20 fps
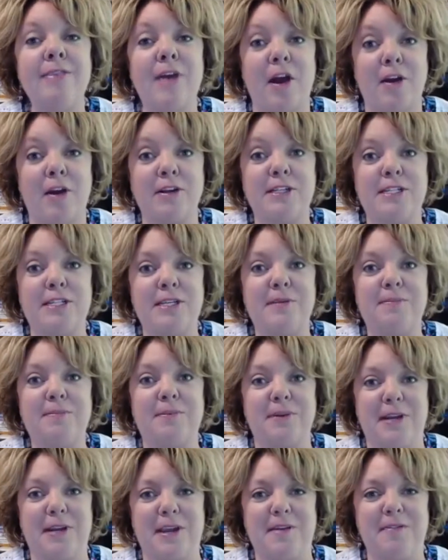our
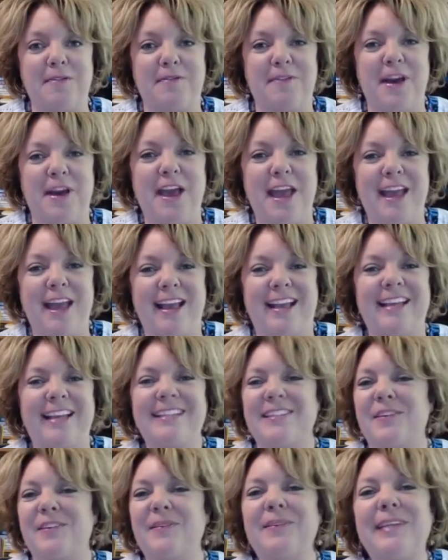debrief, because
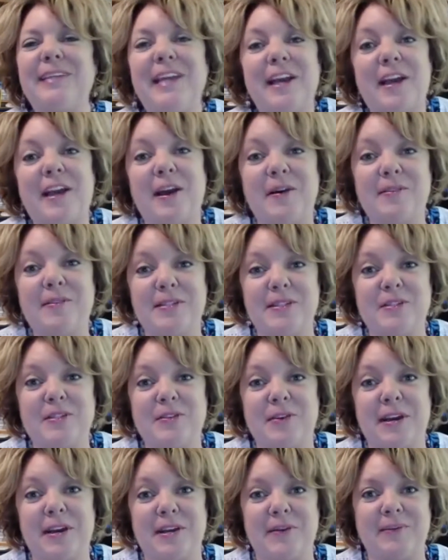only a coach and
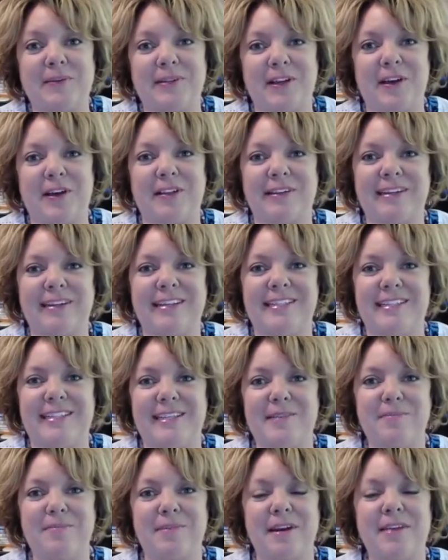trainer would call it a
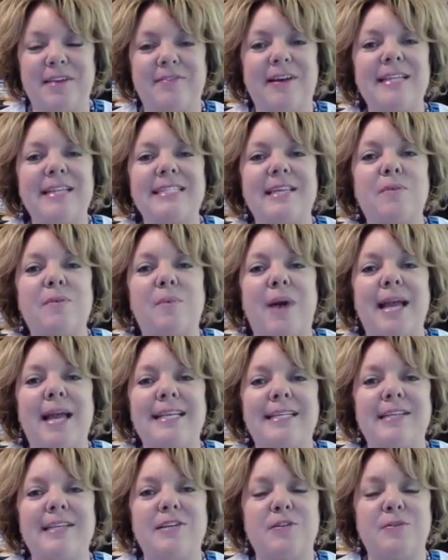debrief, I said, "Why
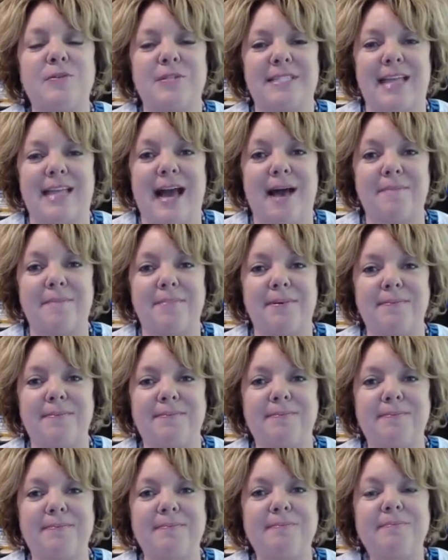didn't you stop?"
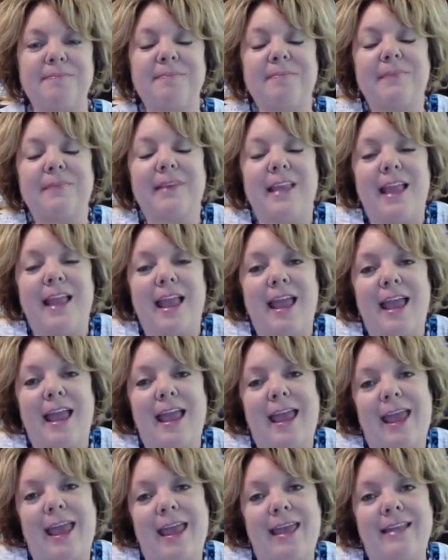
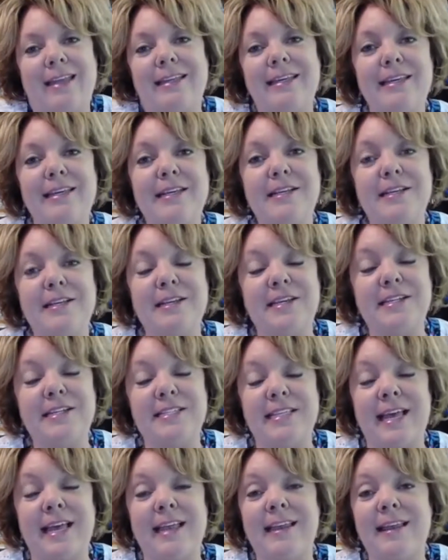And he
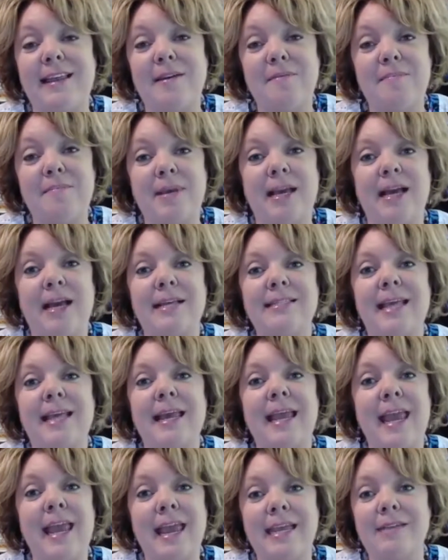said, "Because I
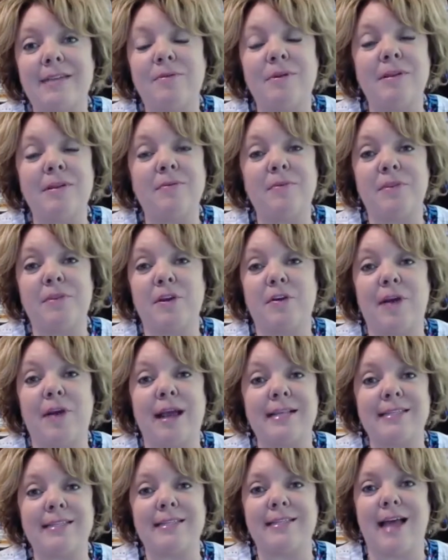hate when the
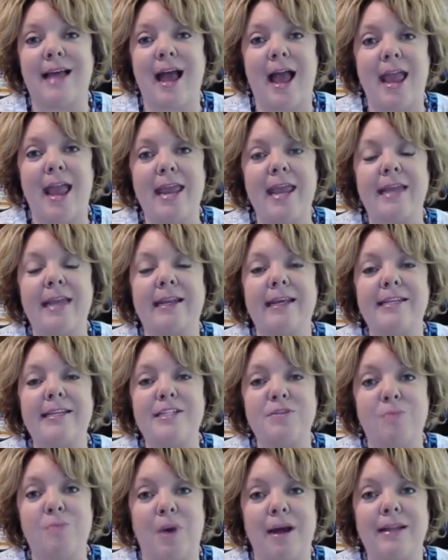grass is high and I
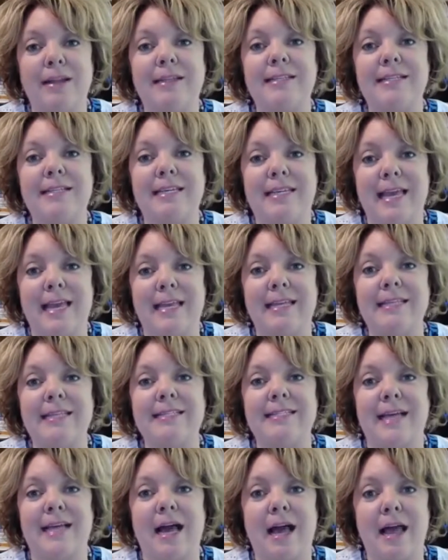wanted to get it
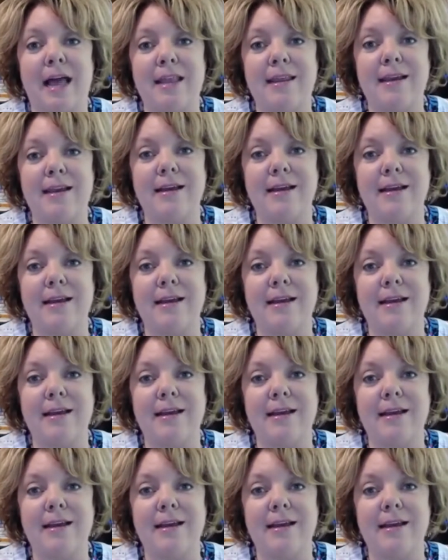done."